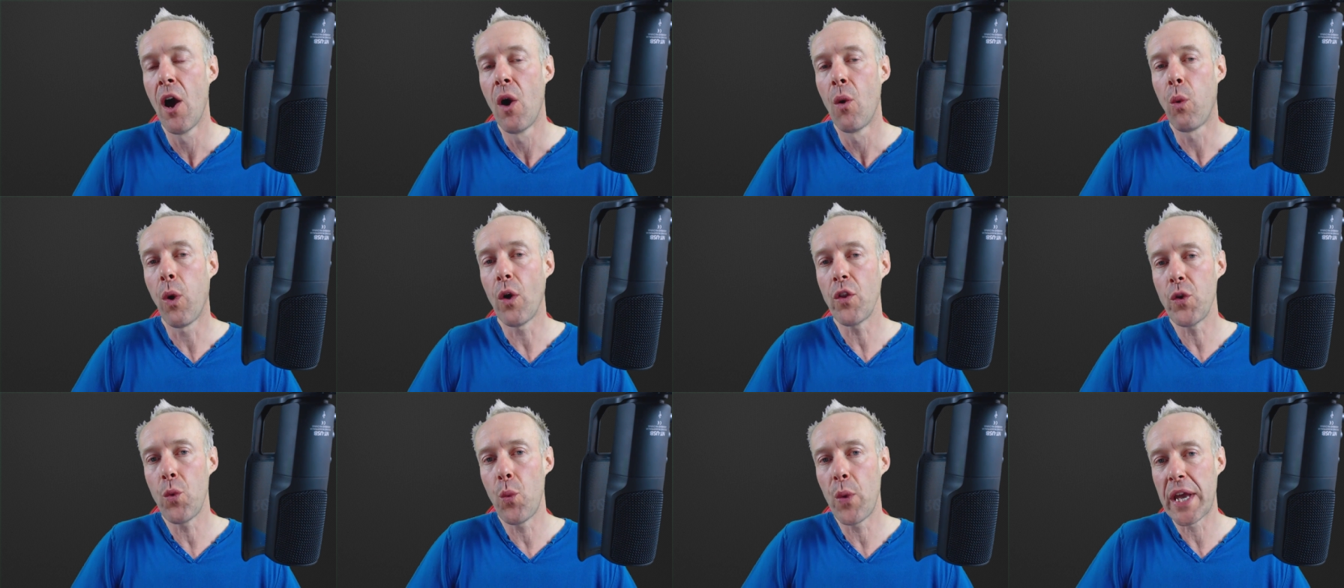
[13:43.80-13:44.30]

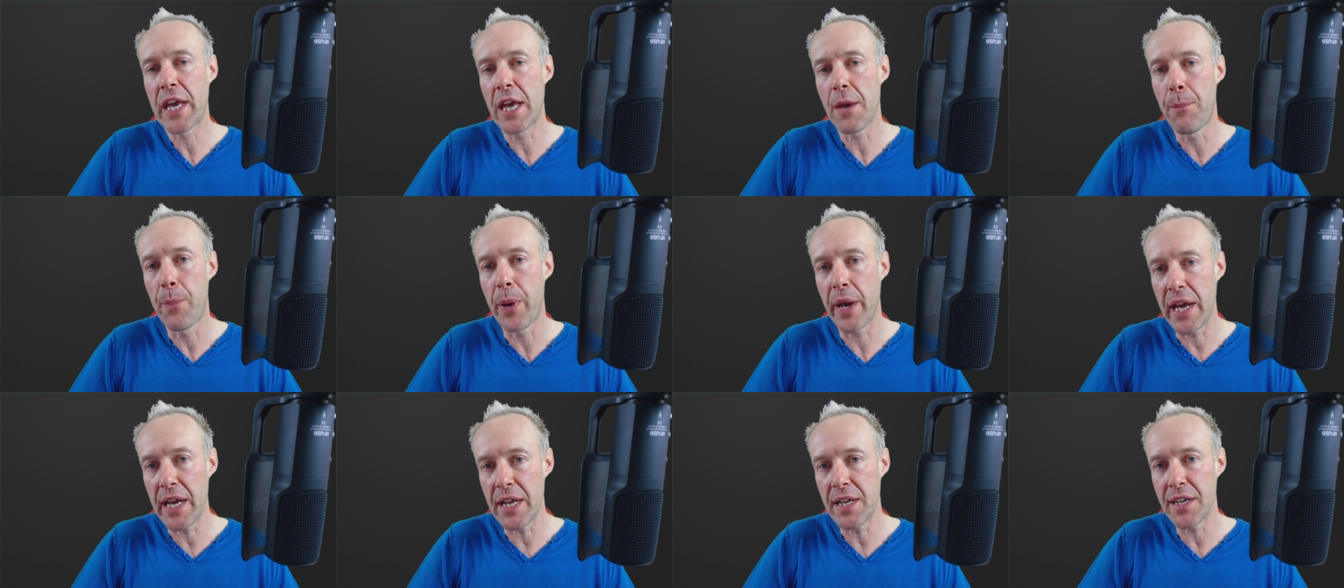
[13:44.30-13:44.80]
what the
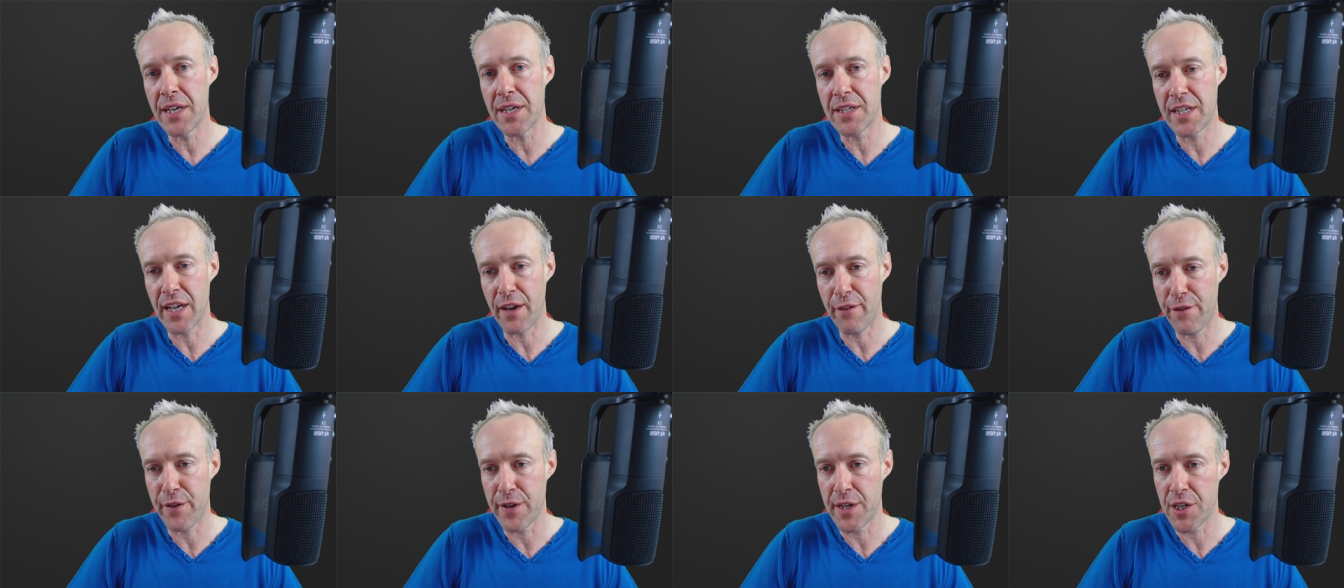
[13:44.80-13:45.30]
Wikipedia
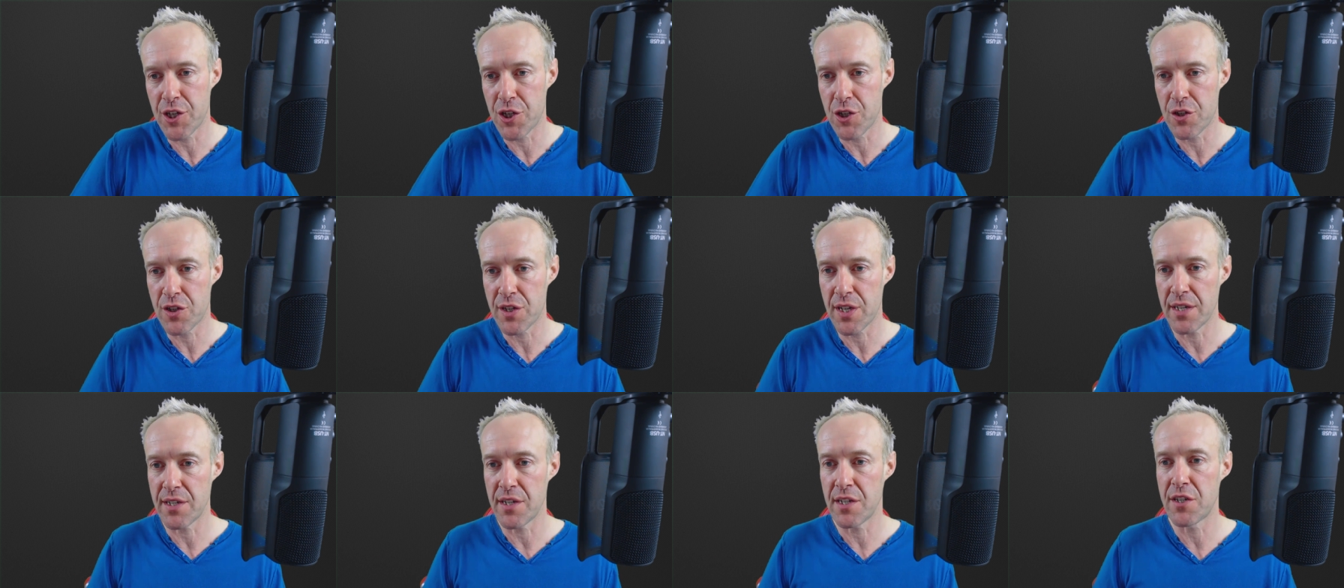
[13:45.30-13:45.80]
definition
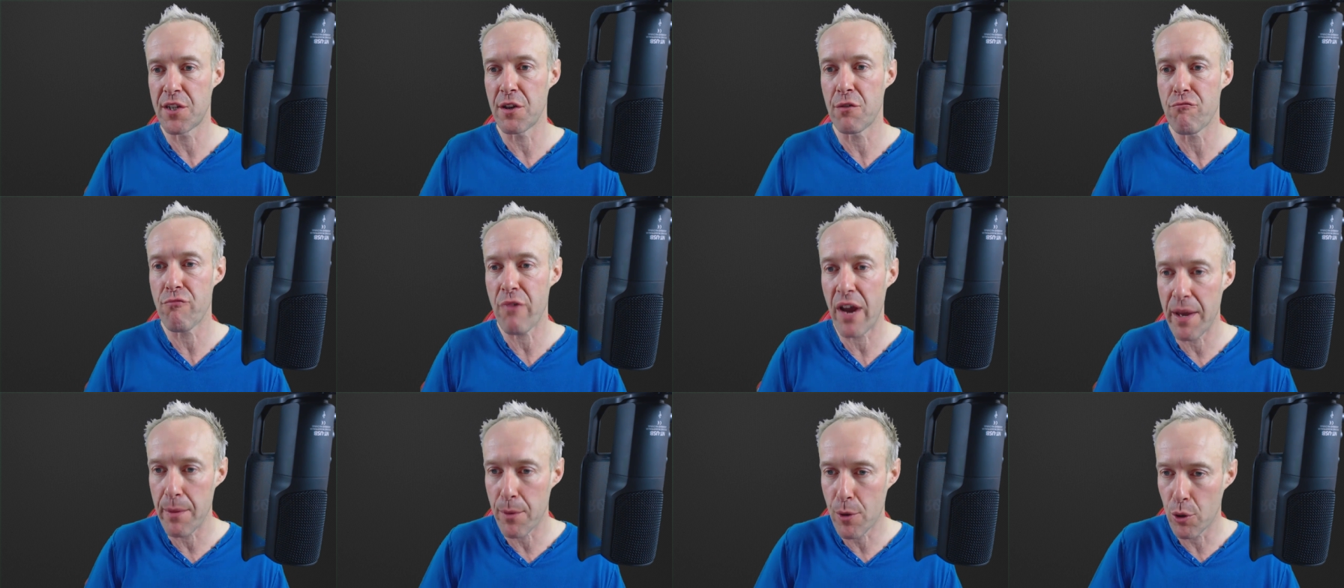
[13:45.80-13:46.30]
says is that
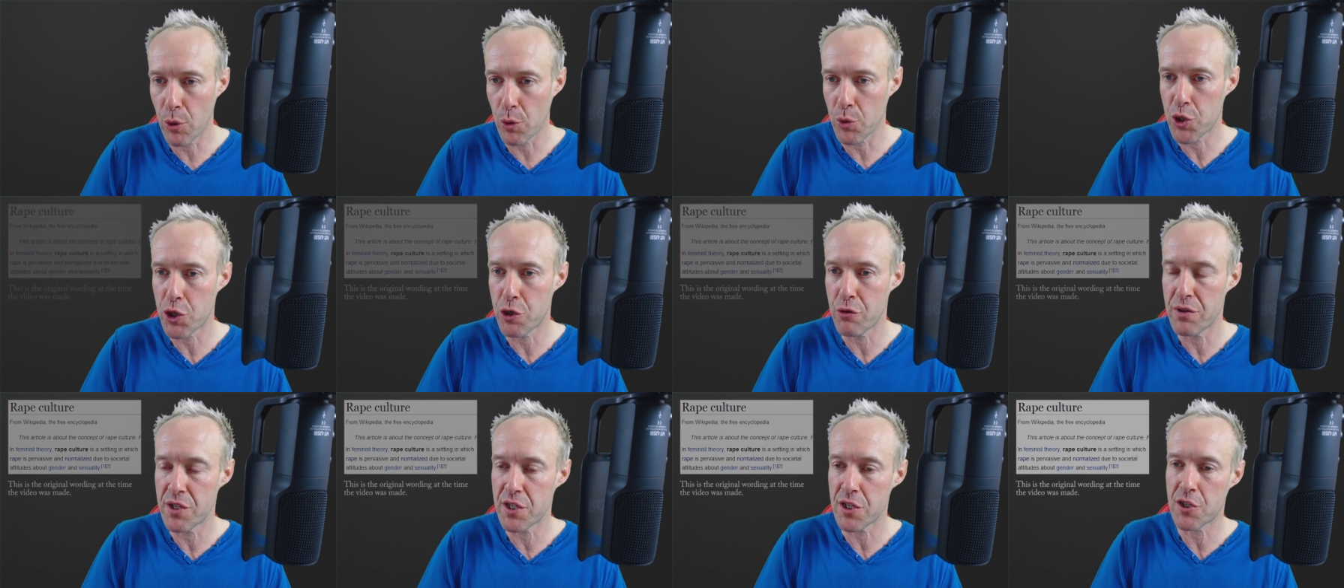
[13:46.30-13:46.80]
rape
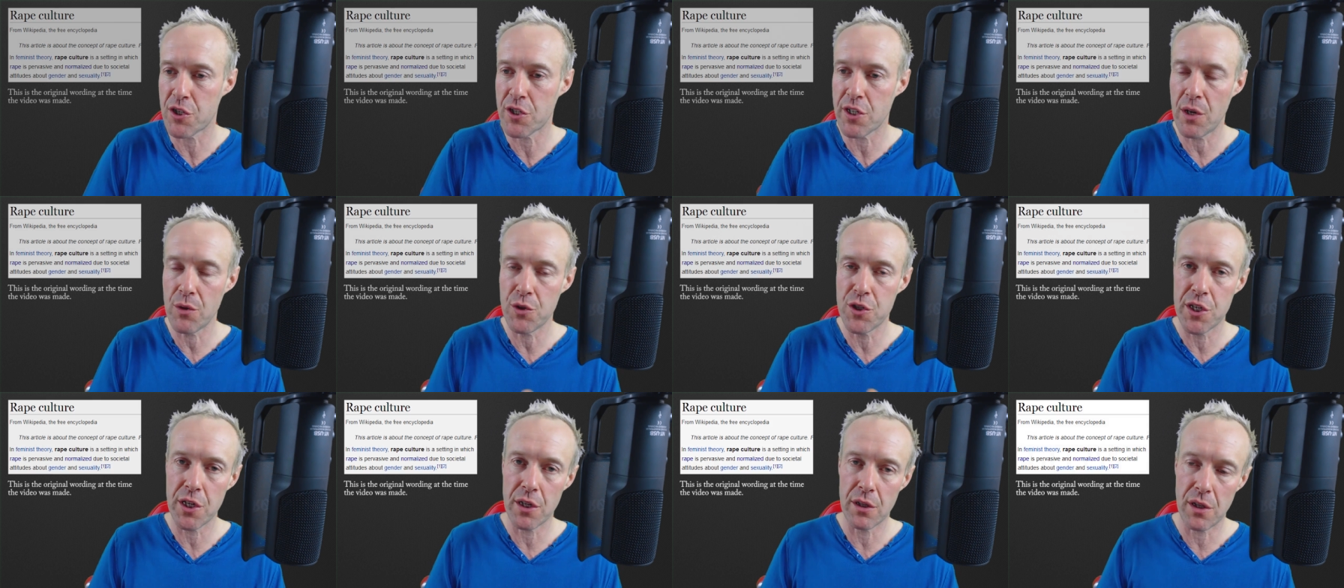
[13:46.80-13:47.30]
culture is a
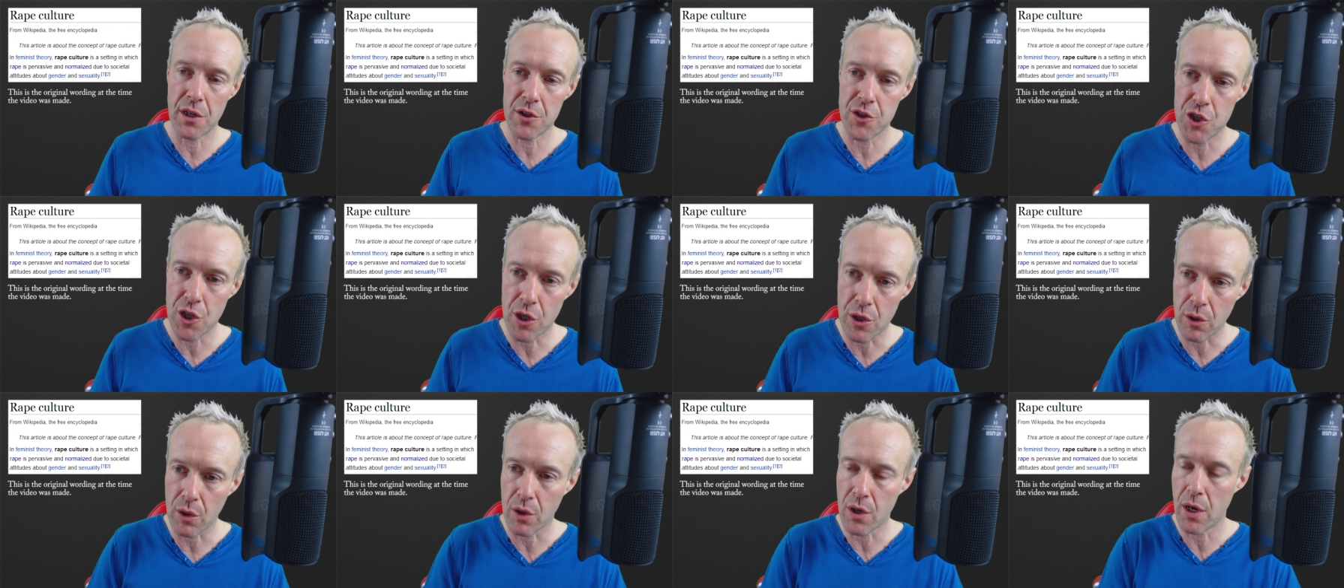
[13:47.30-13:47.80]

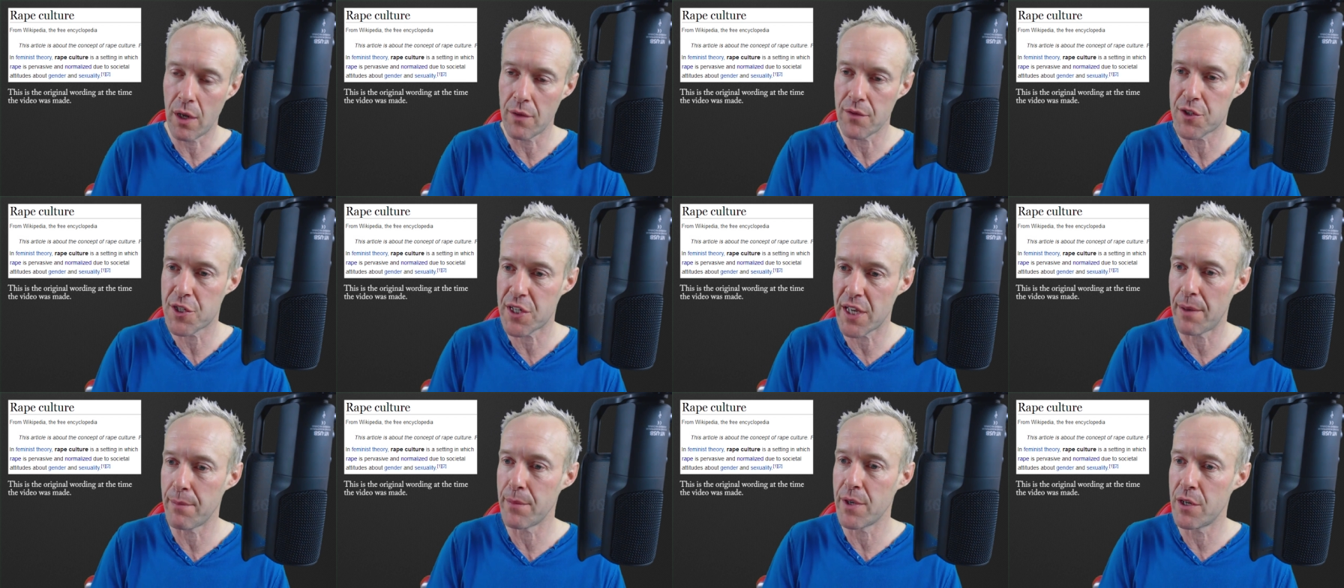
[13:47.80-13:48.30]
sociological concept